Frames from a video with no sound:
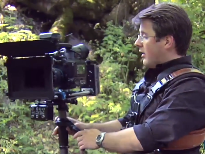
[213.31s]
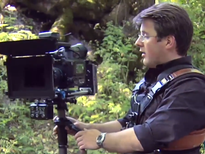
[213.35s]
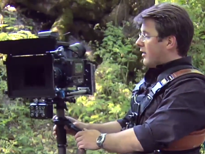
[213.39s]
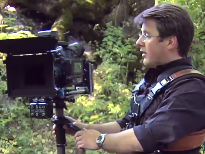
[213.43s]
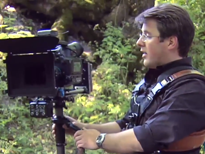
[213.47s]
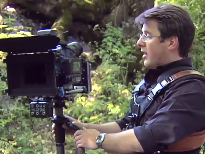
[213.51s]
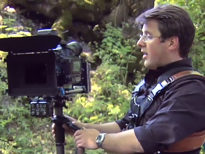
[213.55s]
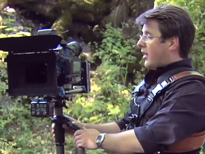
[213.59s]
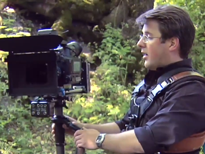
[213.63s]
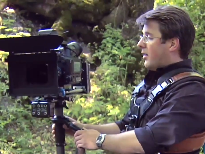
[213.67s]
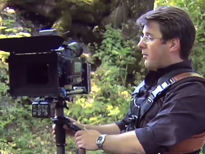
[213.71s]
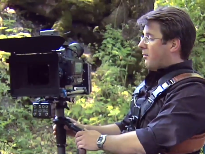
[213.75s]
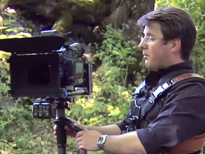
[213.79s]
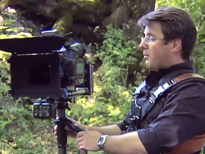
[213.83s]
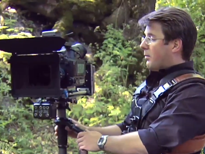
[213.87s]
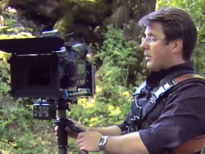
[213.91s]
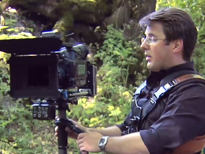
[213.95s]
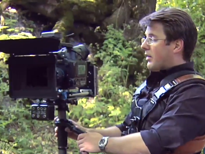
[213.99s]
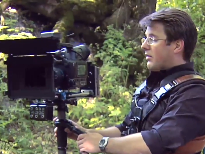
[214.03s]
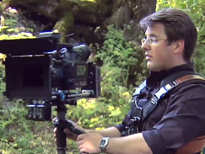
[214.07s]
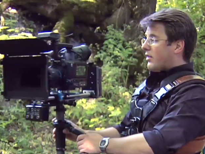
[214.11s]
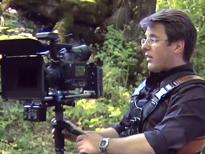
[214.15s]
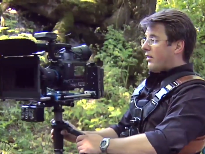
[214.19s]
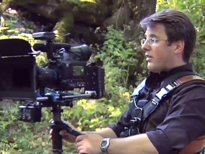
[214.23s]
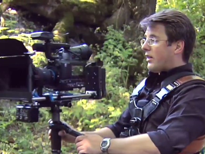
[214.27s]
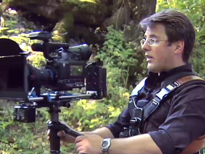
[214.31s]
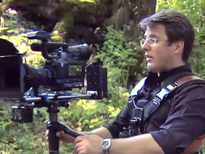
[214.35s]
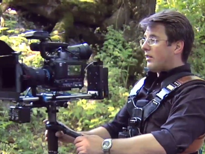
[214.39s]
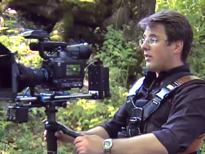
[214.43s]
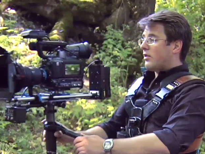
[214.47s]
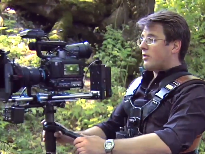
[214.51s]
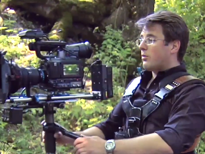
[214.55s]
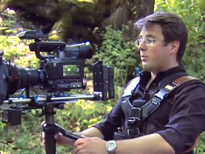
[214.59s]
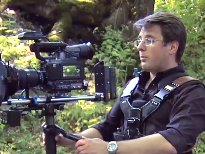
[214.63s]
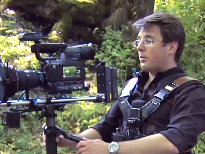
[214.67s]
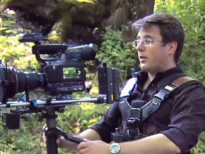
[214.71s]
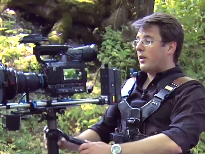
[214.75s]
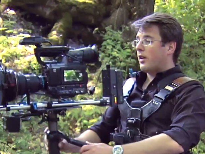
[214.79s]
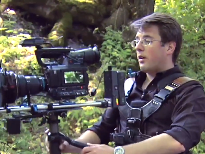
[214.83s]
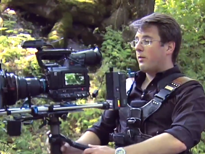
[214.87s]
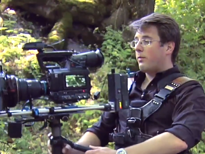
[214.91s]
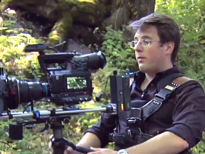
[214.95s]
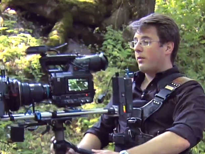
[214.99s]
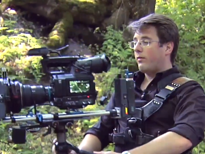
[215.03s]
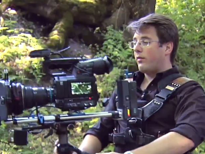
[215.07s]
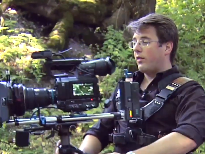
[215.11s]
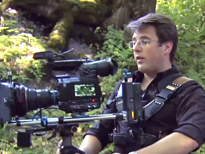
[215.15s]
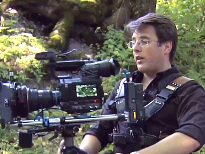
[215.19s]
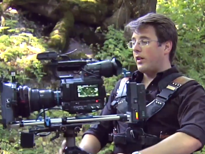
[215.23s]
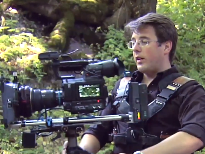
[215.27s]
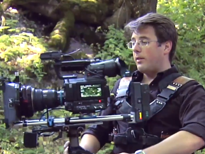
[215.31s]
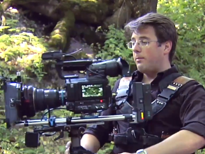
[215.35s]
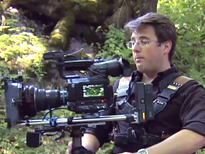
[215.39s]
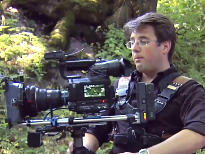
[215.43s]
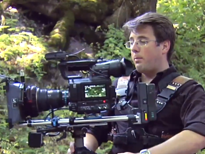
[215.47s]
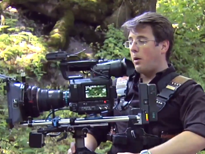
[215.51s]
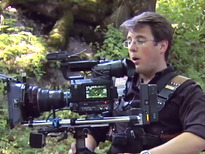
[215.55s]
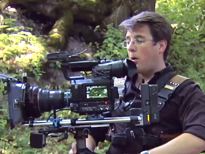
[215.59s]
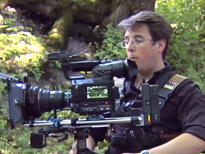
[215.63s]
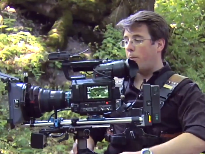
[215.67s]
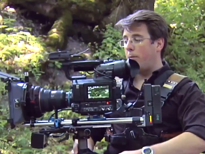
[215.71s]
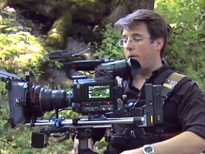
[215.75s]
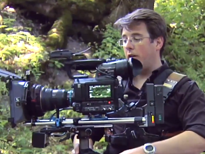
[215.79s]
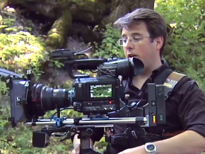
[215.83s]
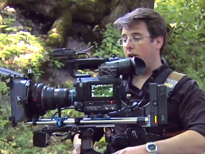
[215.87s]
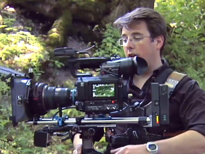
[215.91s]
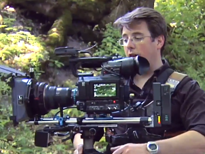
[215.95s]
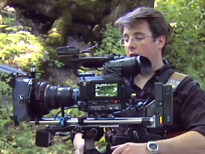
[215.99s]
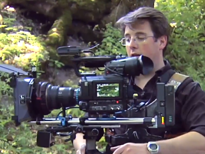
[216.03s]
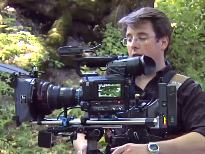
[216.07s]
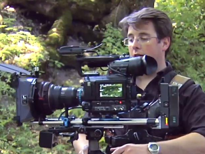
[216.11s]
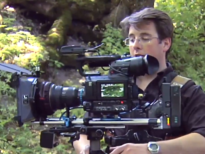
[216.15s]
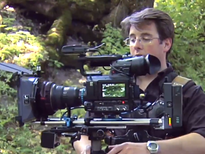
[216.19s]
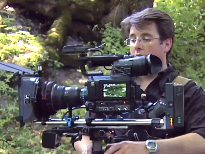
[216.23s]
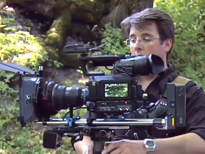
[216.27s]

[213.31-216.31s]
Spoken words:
because I think this will become a very popular